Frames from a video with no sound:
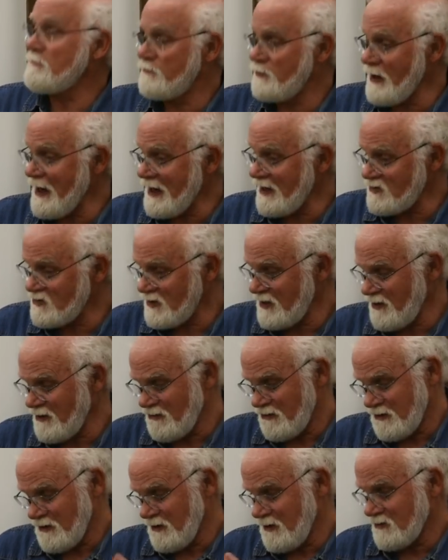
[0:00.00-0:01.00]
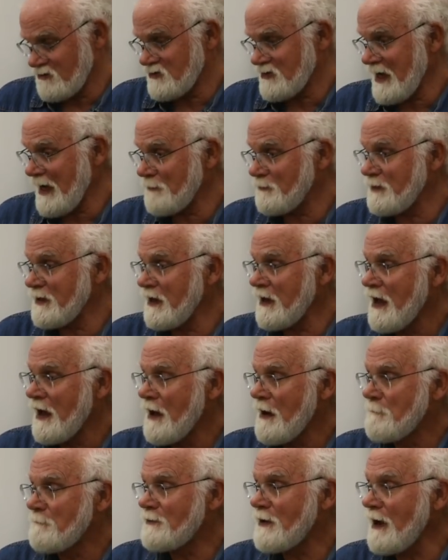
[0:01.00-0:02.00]
branch here, little sapling,
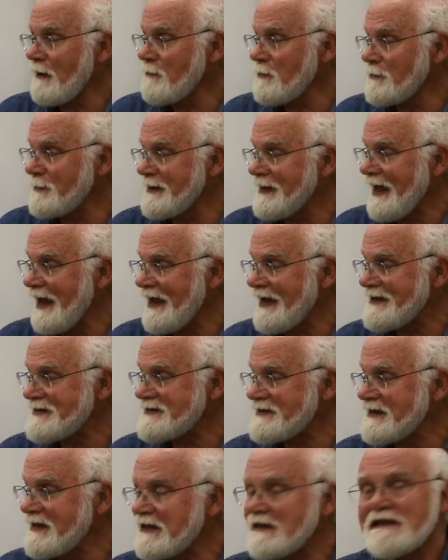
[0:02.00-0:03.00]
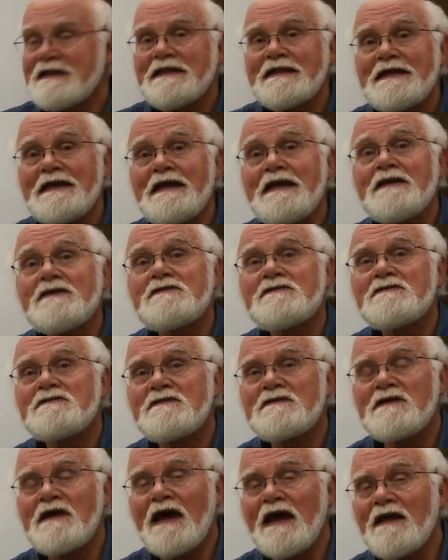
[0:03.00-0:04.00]
probably has at
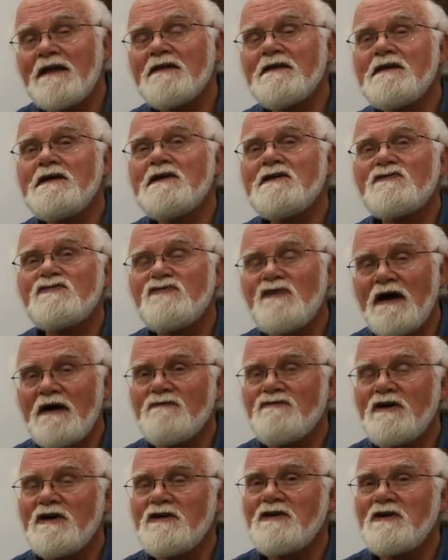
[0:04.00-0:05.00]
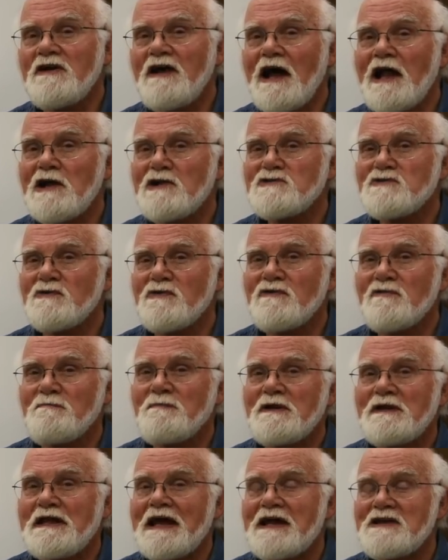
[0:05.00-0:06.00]
least at least $500 worth of
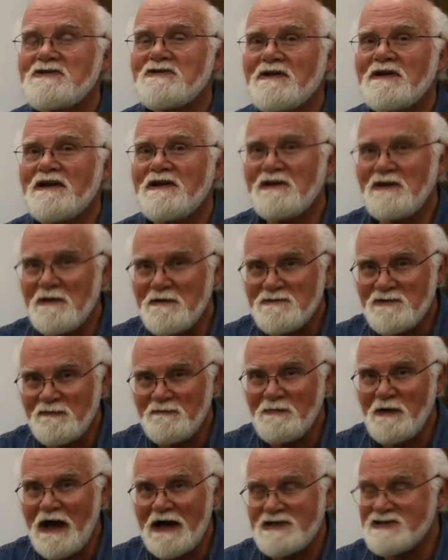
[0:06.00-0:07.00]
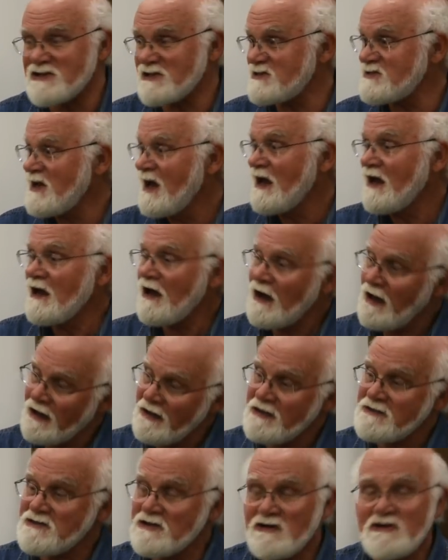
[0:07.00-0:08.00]
potential in terms of projects. Uh,
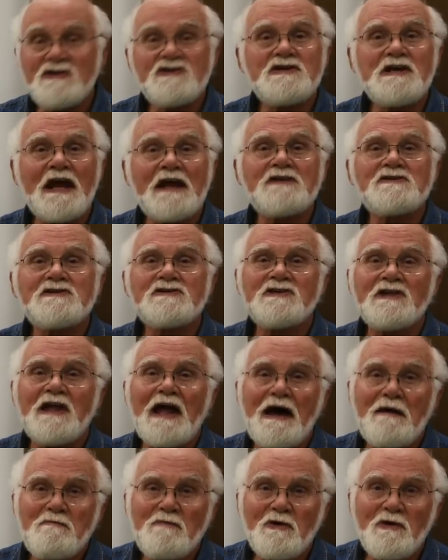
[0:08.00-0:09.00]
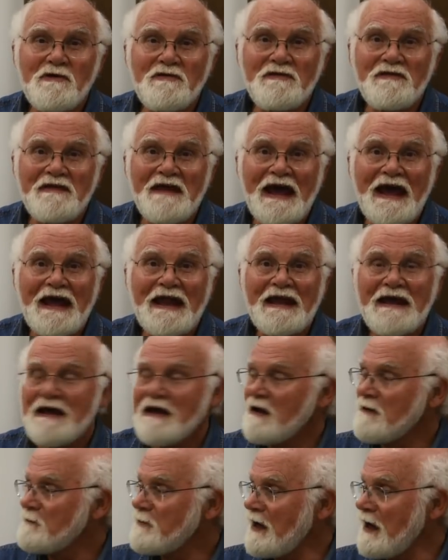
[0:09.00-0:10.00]
there's a good chance it's a lot more than that,
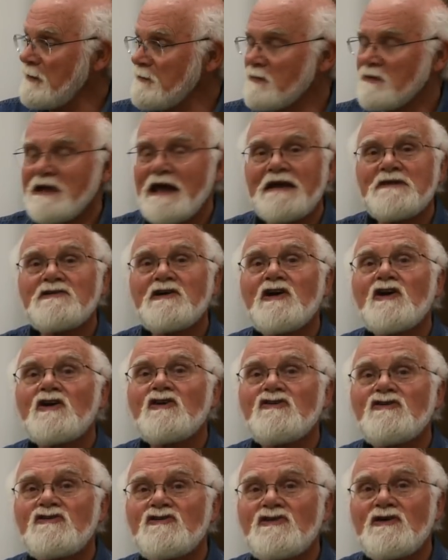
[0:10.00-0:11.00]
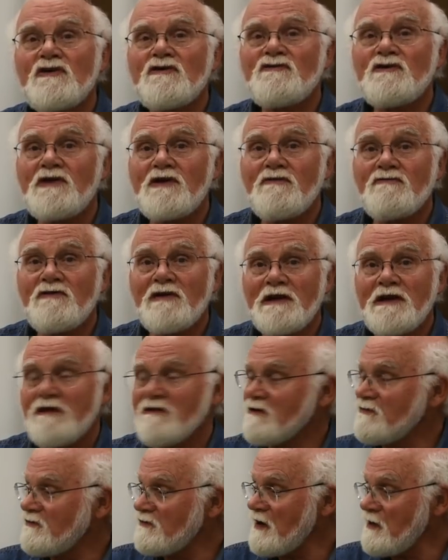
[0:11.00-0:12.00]
but I'm guessing conservatively
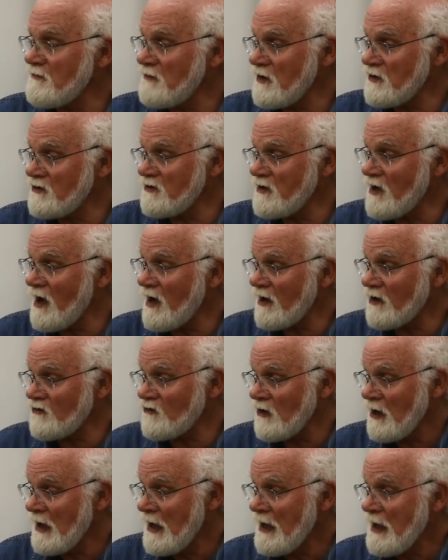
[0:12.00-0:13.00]
$500